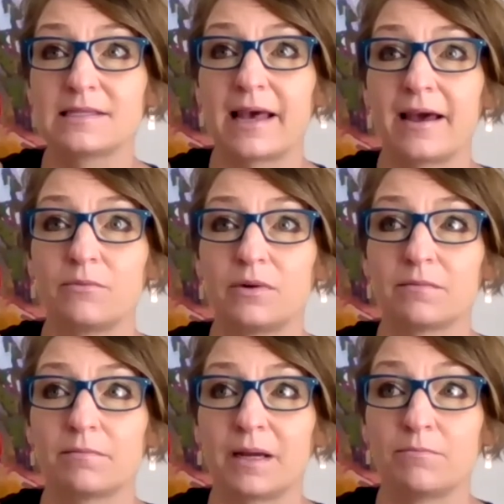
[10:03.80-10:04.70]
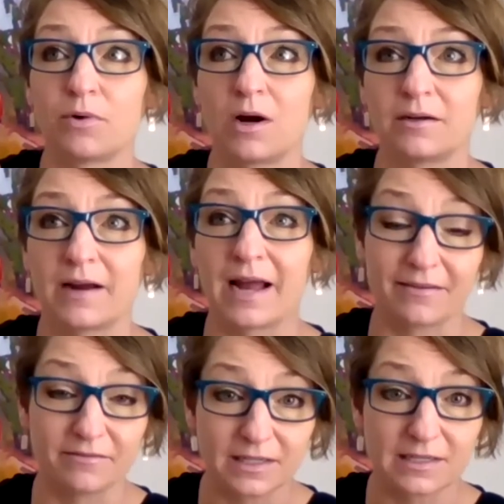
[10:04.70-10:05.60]
that with my broader
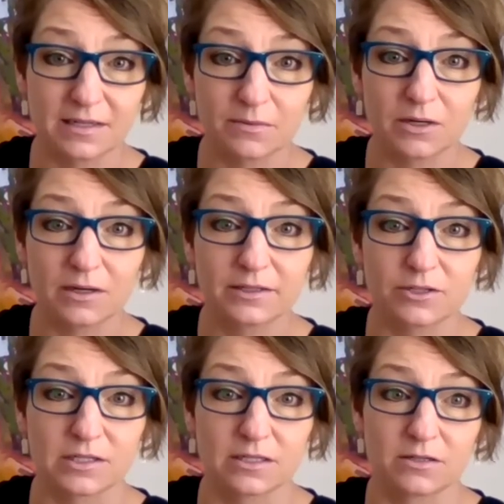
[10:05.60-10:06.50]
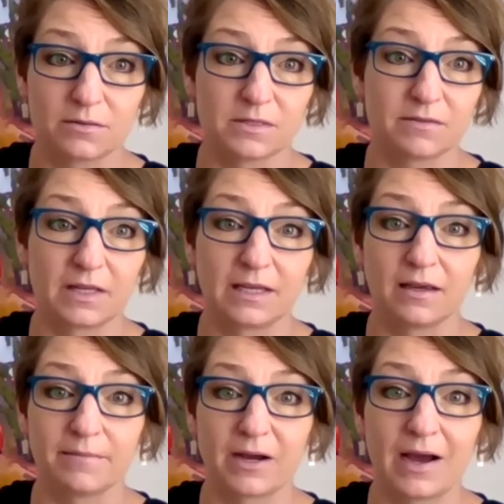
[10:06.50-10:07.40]
advocacy work, just in terms of thinking
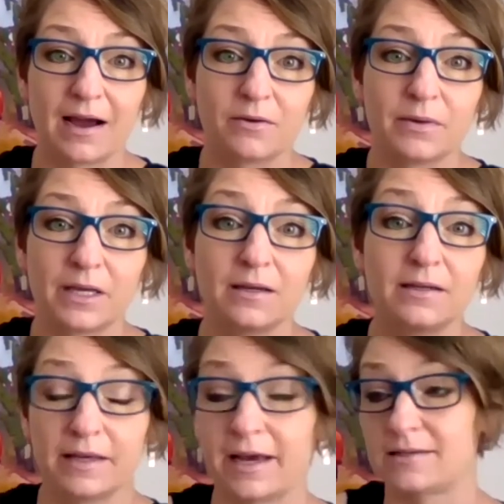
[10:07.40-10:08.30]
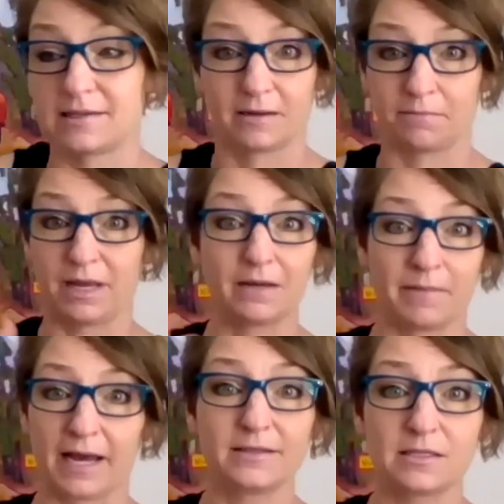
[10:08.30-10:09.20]
about how do we, yes, like make
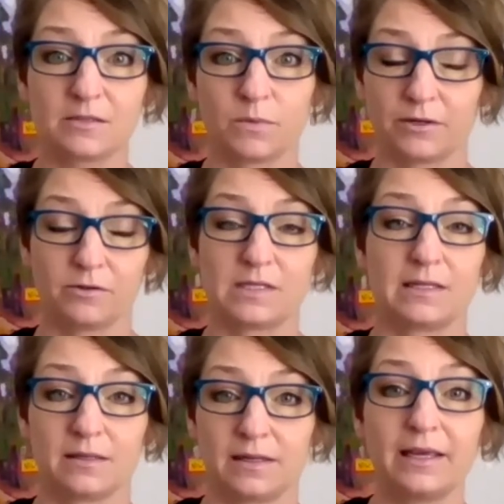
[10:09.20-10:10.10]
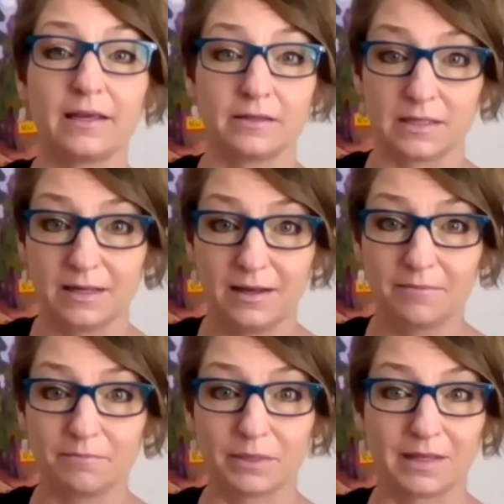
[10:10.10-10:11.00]
masks where you see the need,
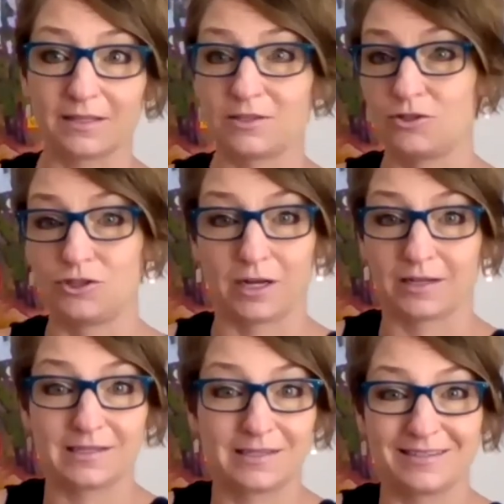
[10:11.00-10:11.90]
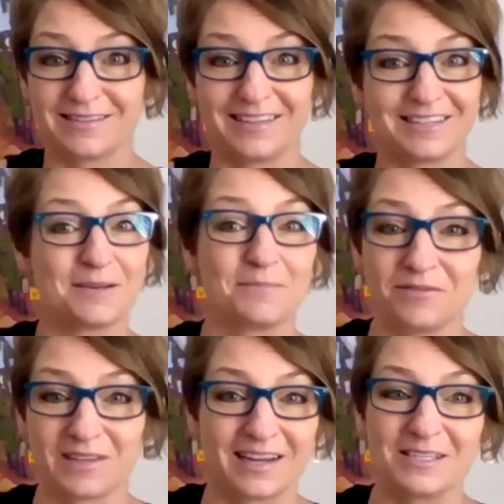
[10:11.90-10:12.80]
but that's just the tip of
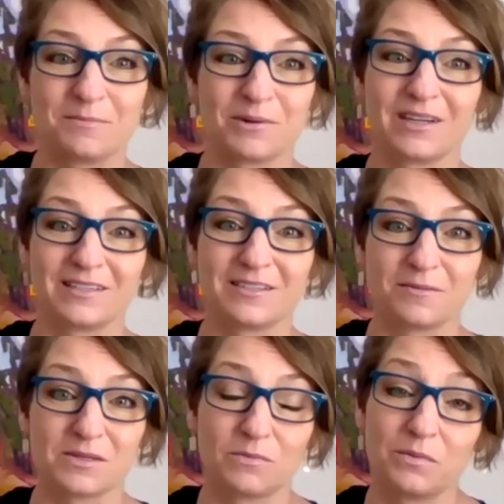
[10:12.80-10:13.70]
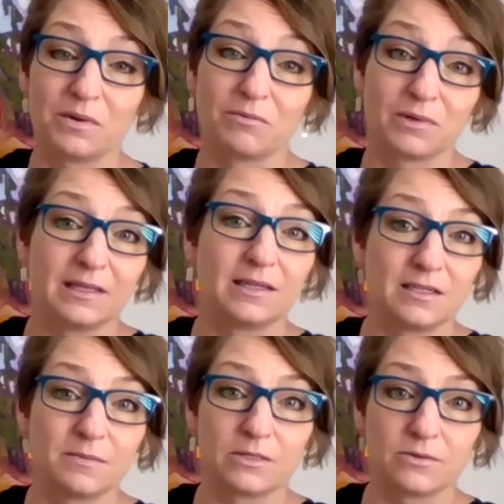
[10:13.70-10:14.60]
the iceberg in terms of what we really need
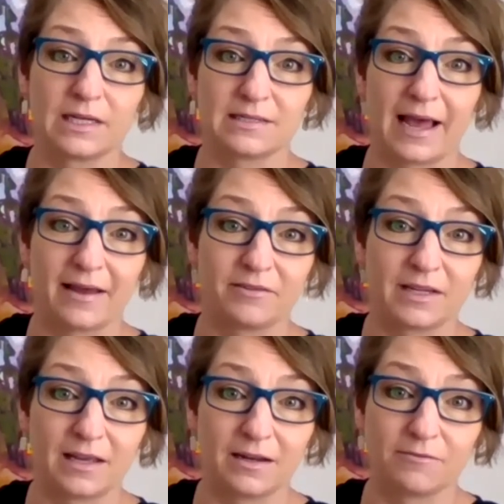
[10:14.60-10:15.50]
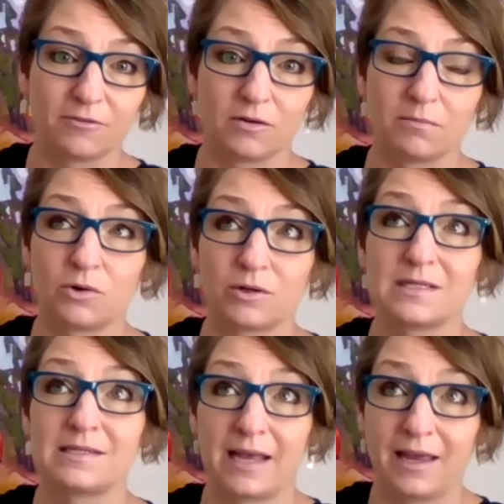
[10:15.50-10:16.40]
to be doing is advocating for a more
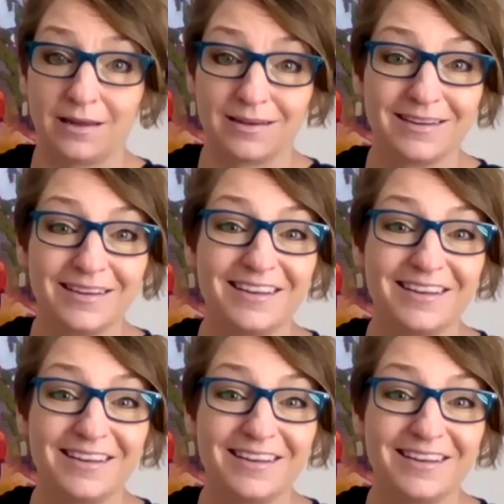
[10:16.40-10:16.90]
sane